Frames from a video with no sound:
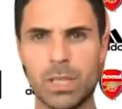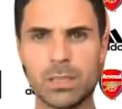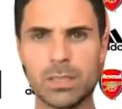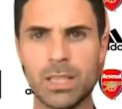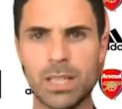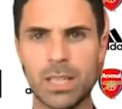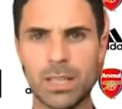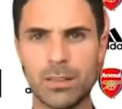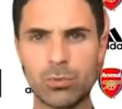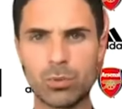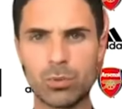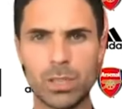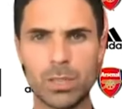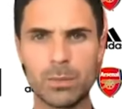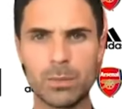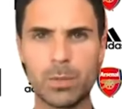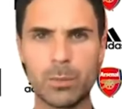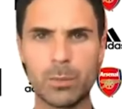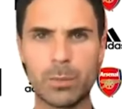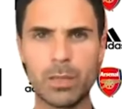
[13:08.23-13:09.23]
They have to
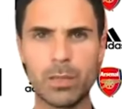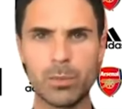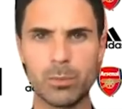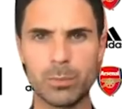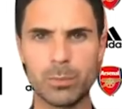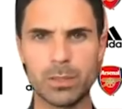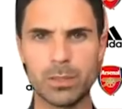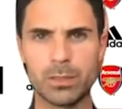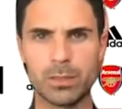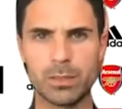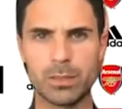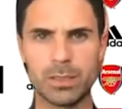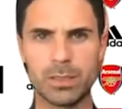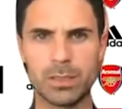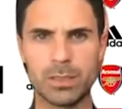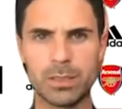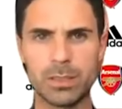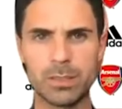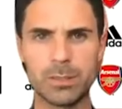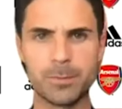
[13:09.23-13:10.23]
keep developing.
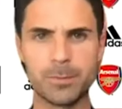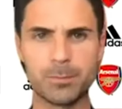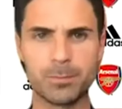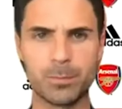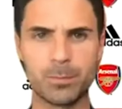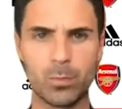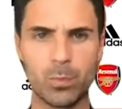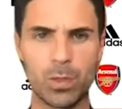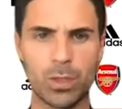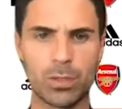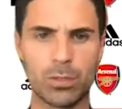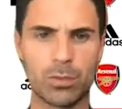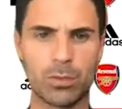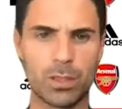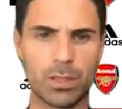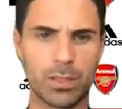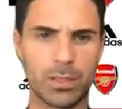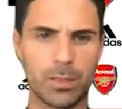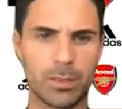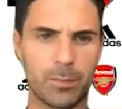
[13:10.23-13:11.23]
And one of
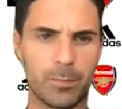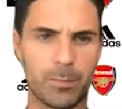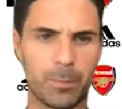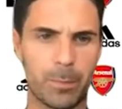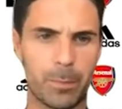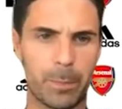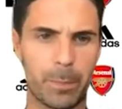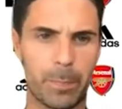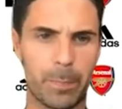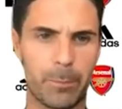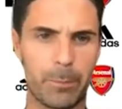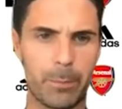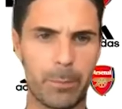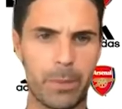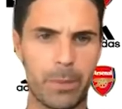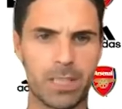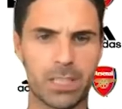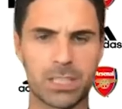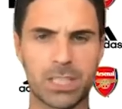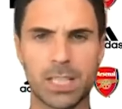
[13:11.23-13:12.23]
the
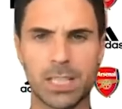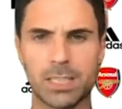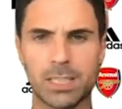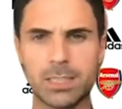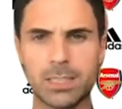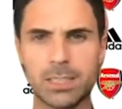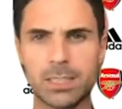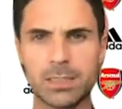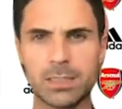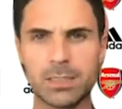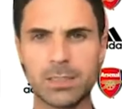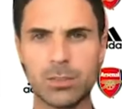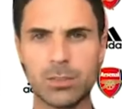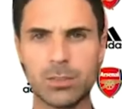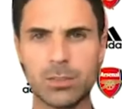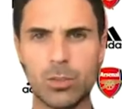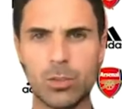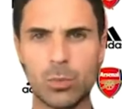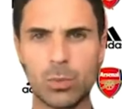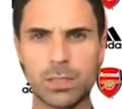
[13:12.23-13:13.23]
biggest challenges
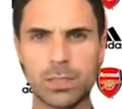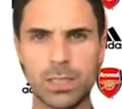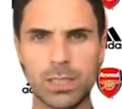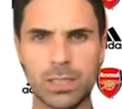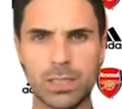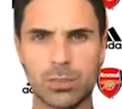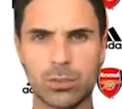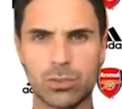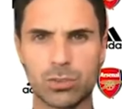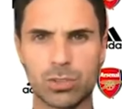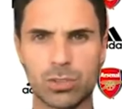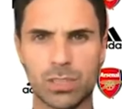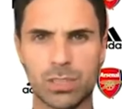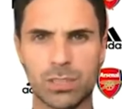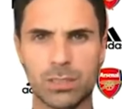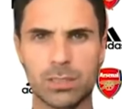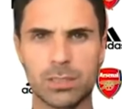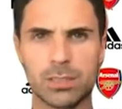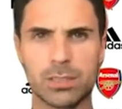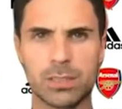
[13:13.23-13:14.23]
always there is
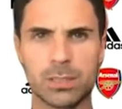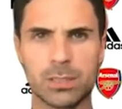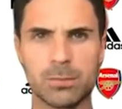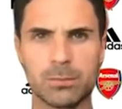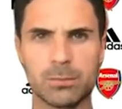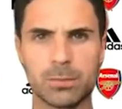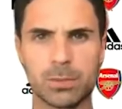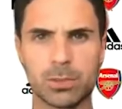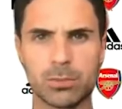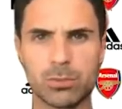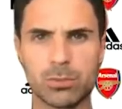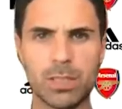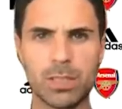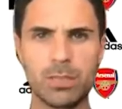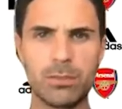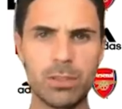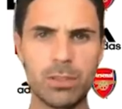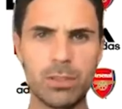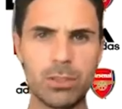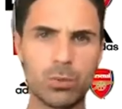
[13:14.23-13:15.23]
consistency. So they've
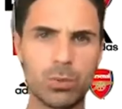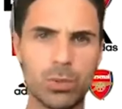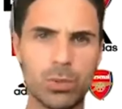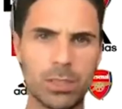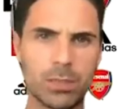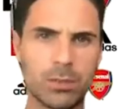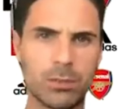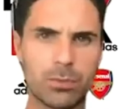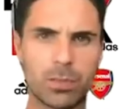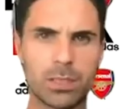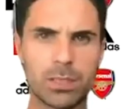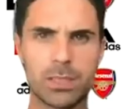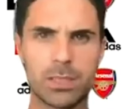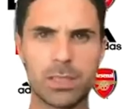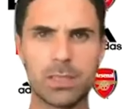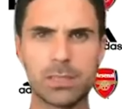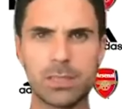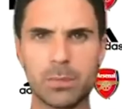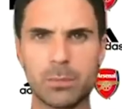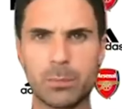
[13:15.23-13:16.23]
been doing it for a
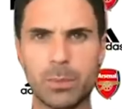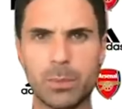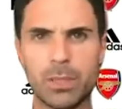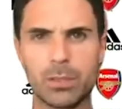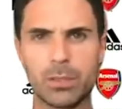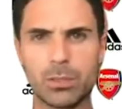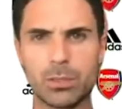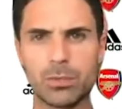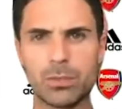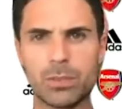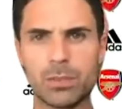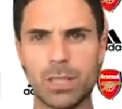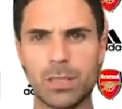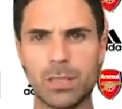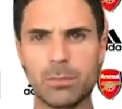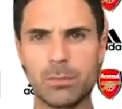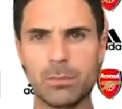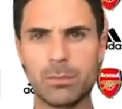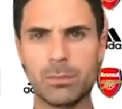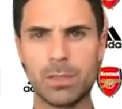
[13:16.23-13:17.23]
certain period of
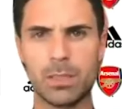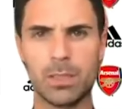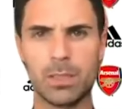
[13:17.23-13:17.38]
time,